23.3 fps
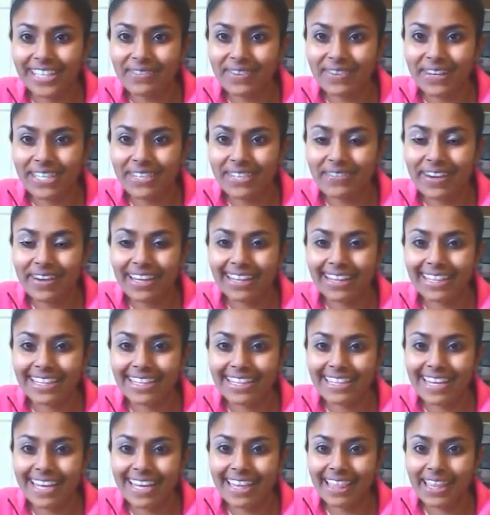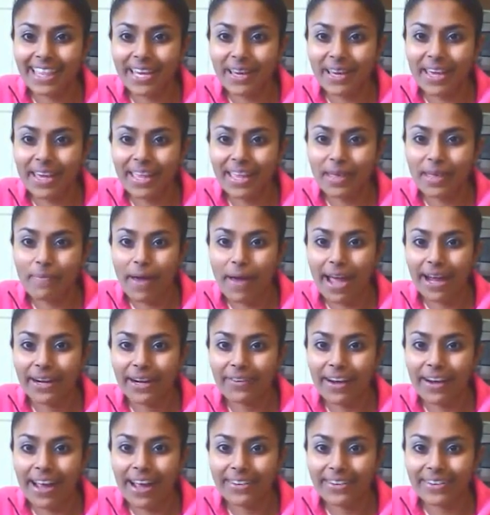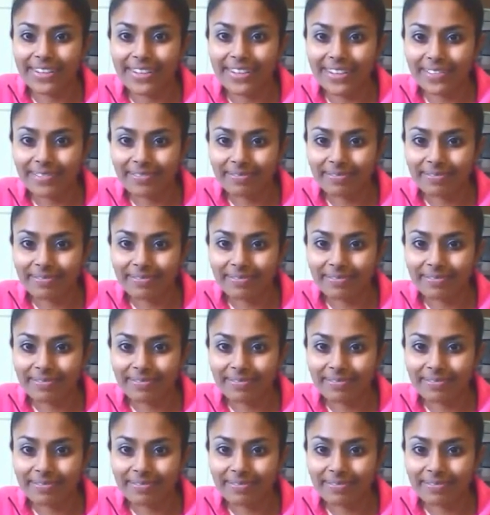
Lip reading: my twins, in the background.